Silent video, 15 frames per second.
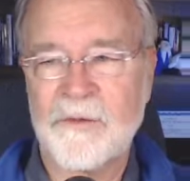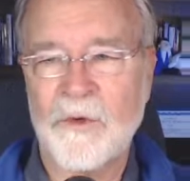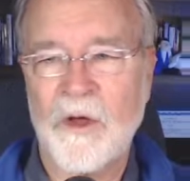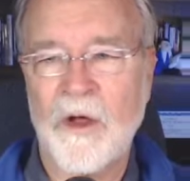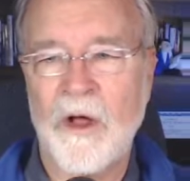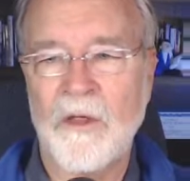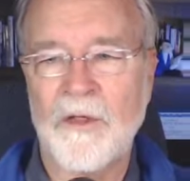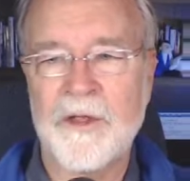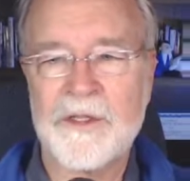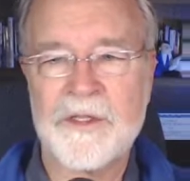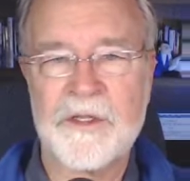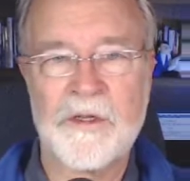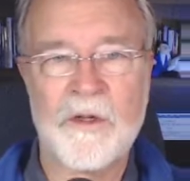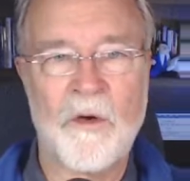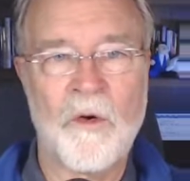we'll call
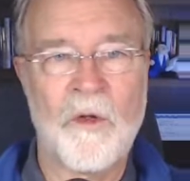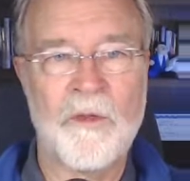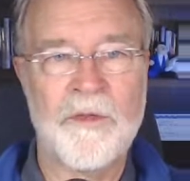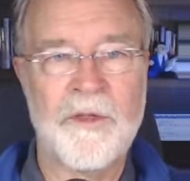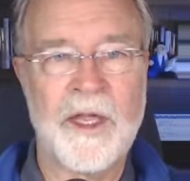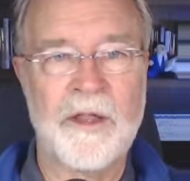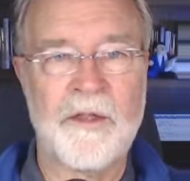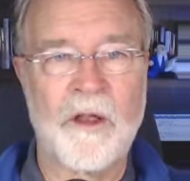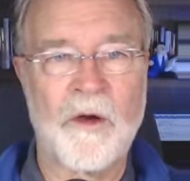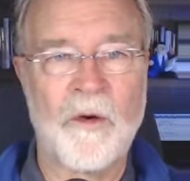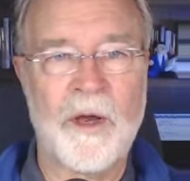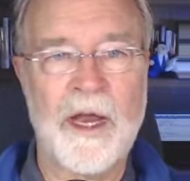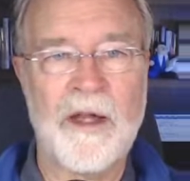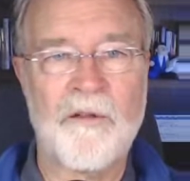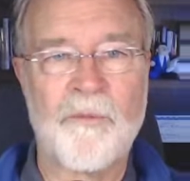this whole thing the
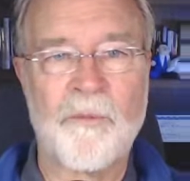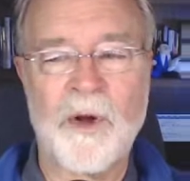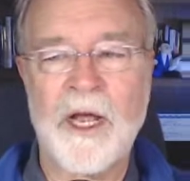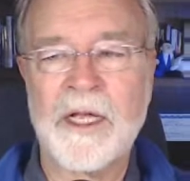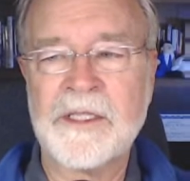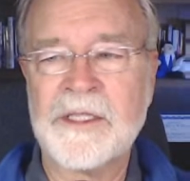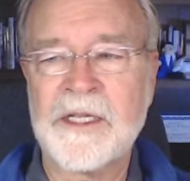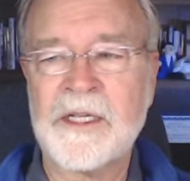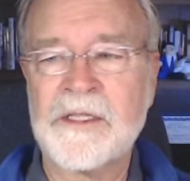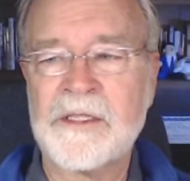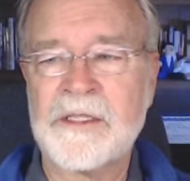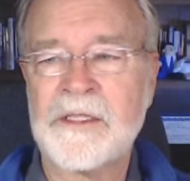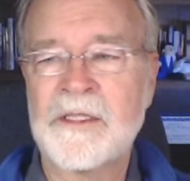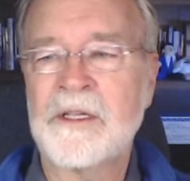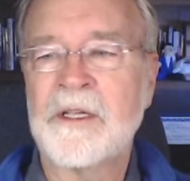creative
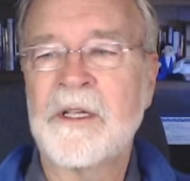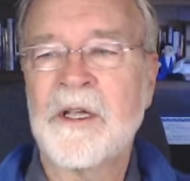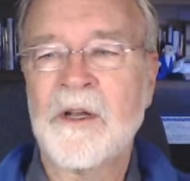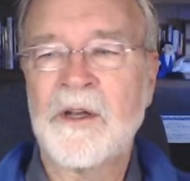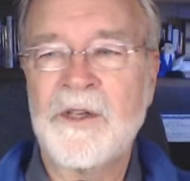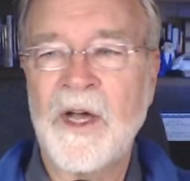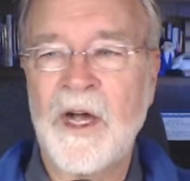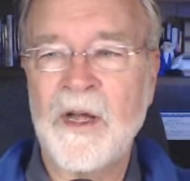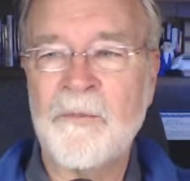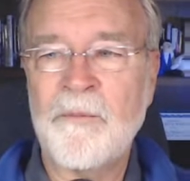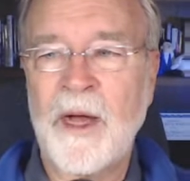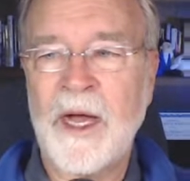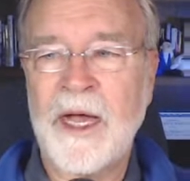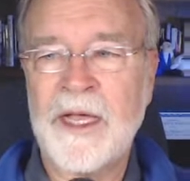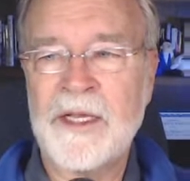process, done
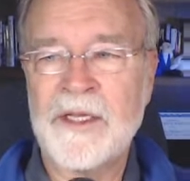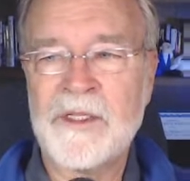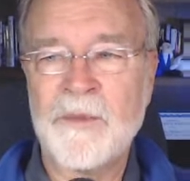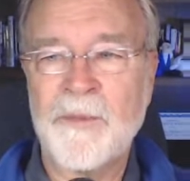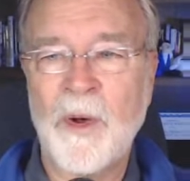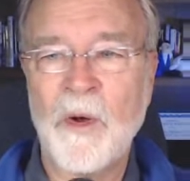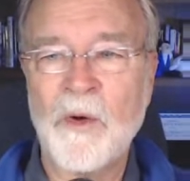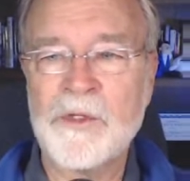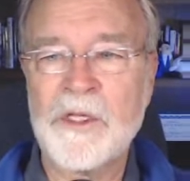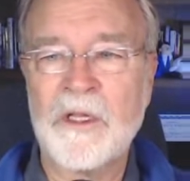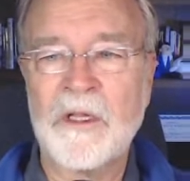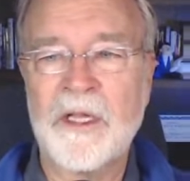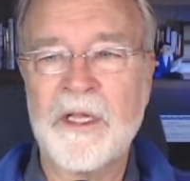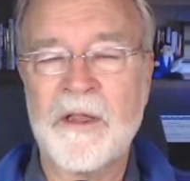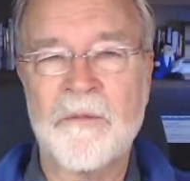by
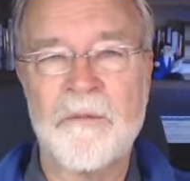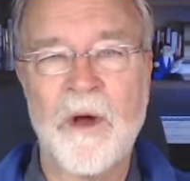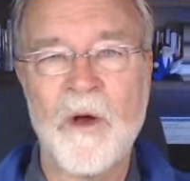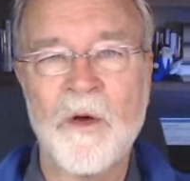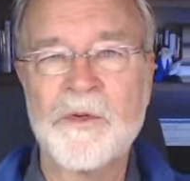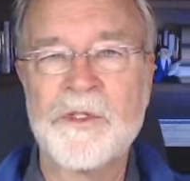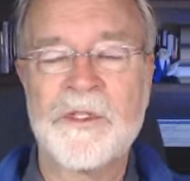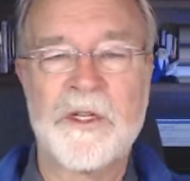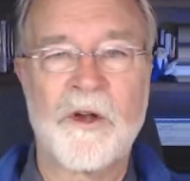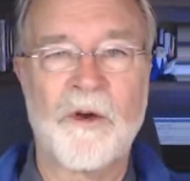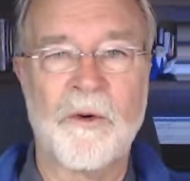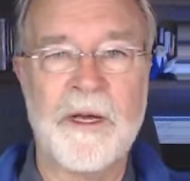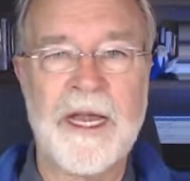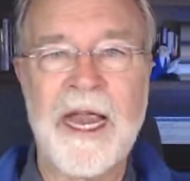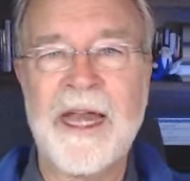supposedly the most
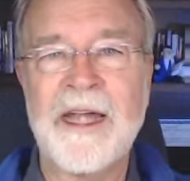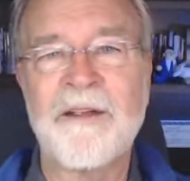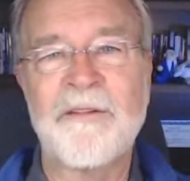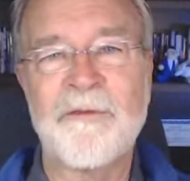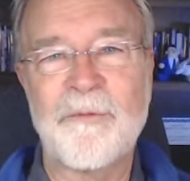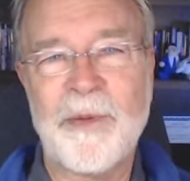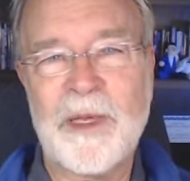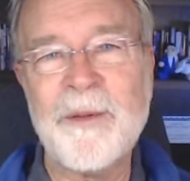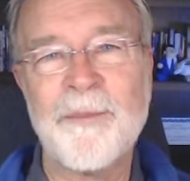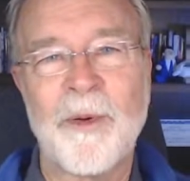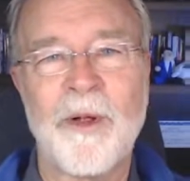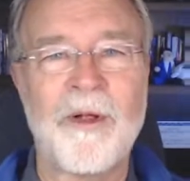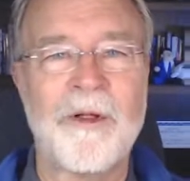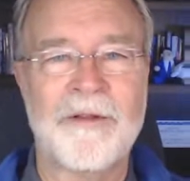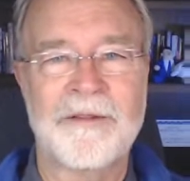creative
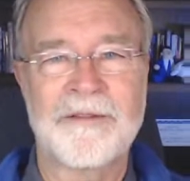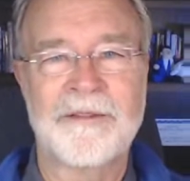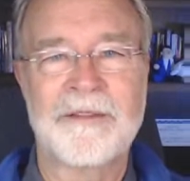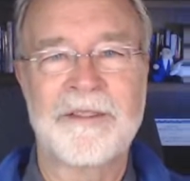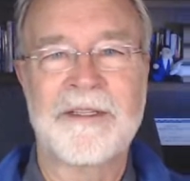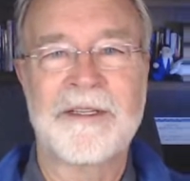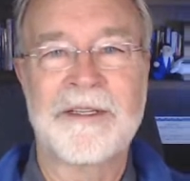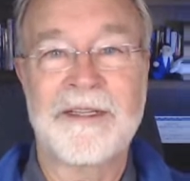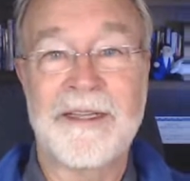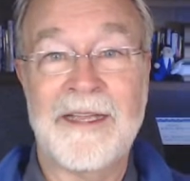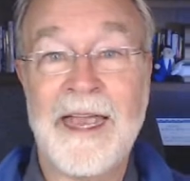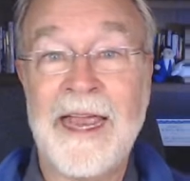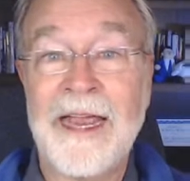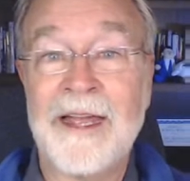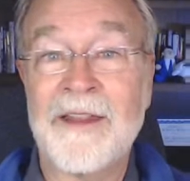people
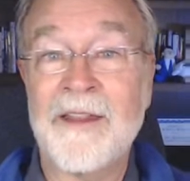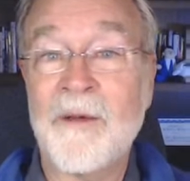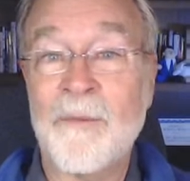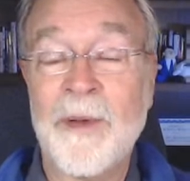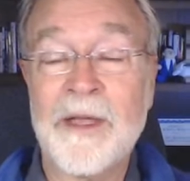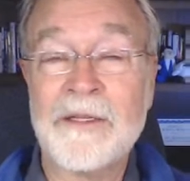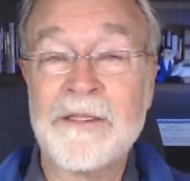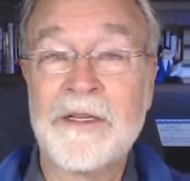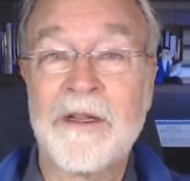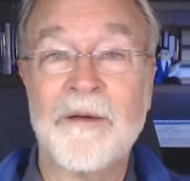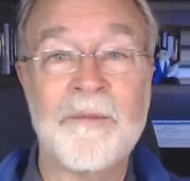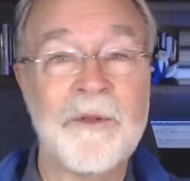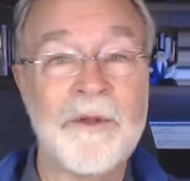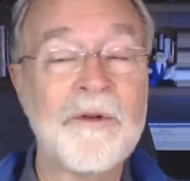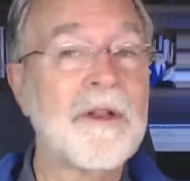and the best
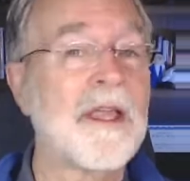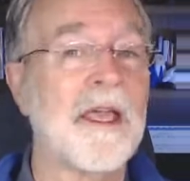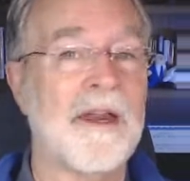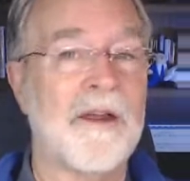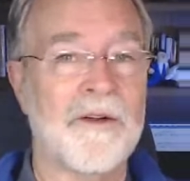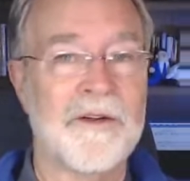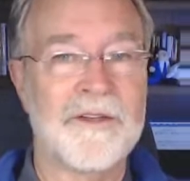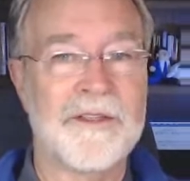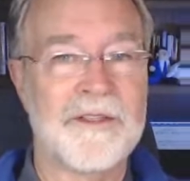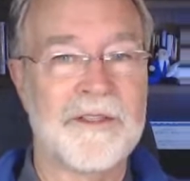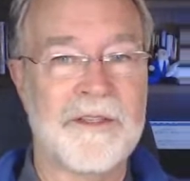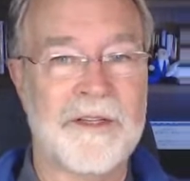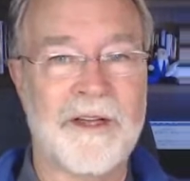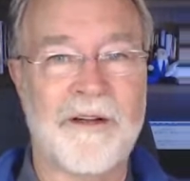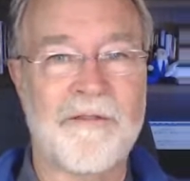communicators
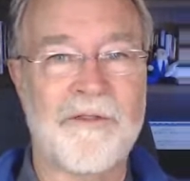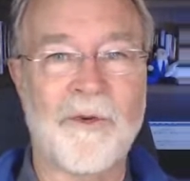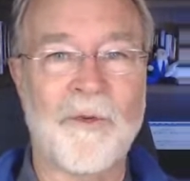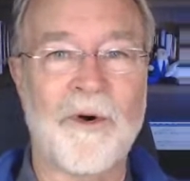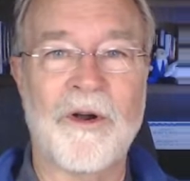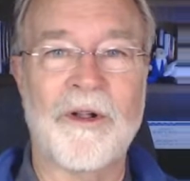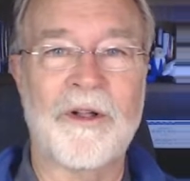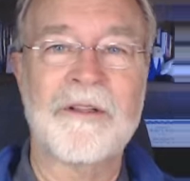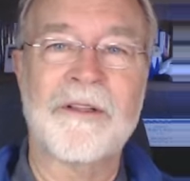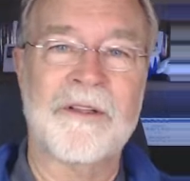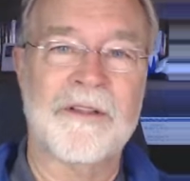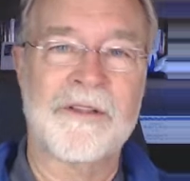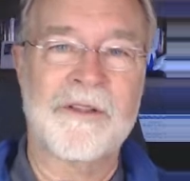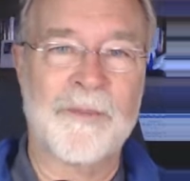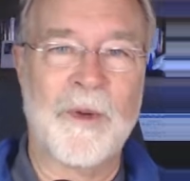of the world,
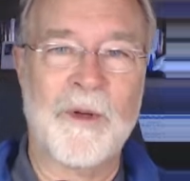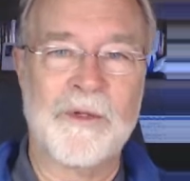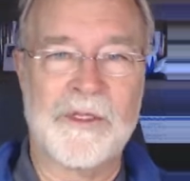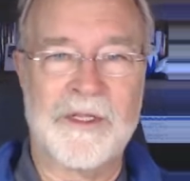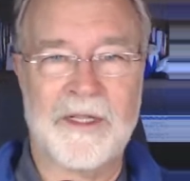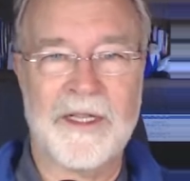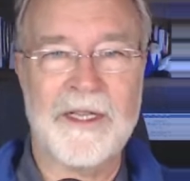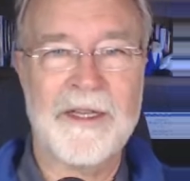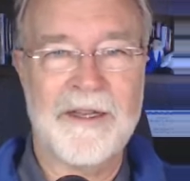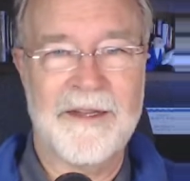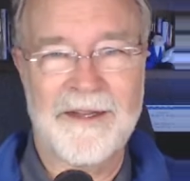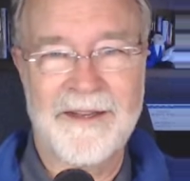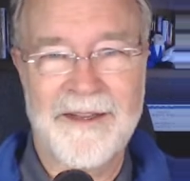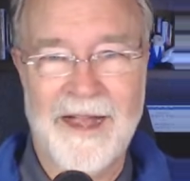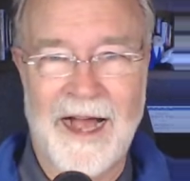supposedly
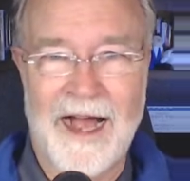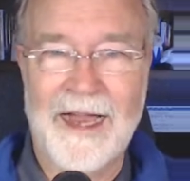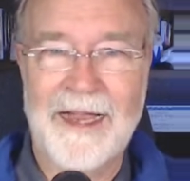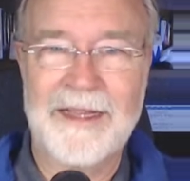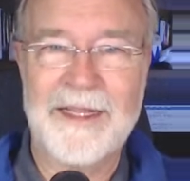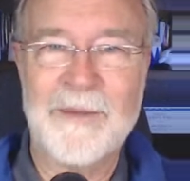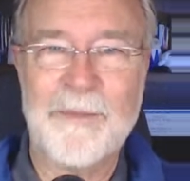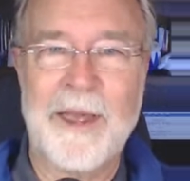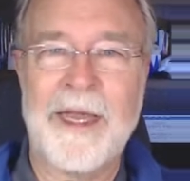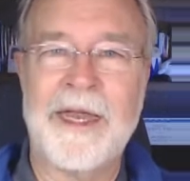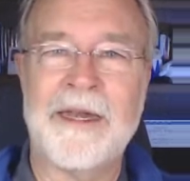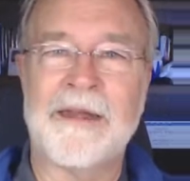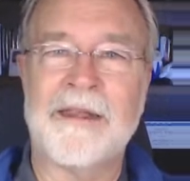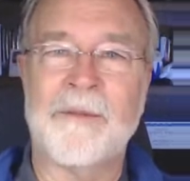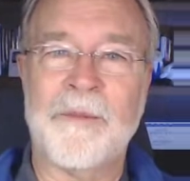highly
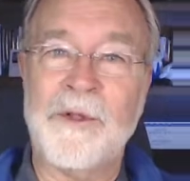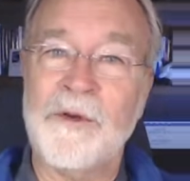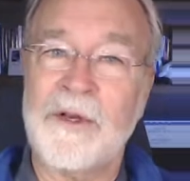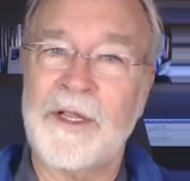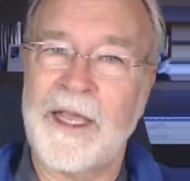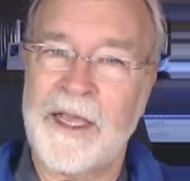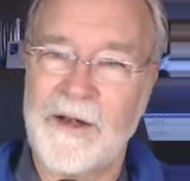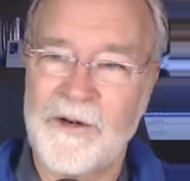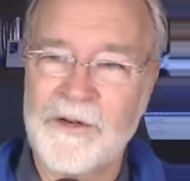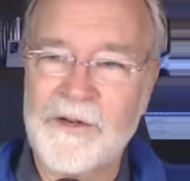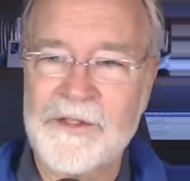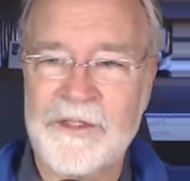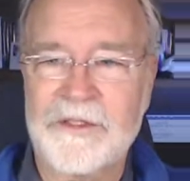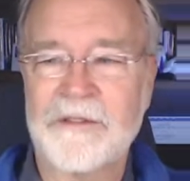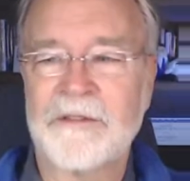paid communicators,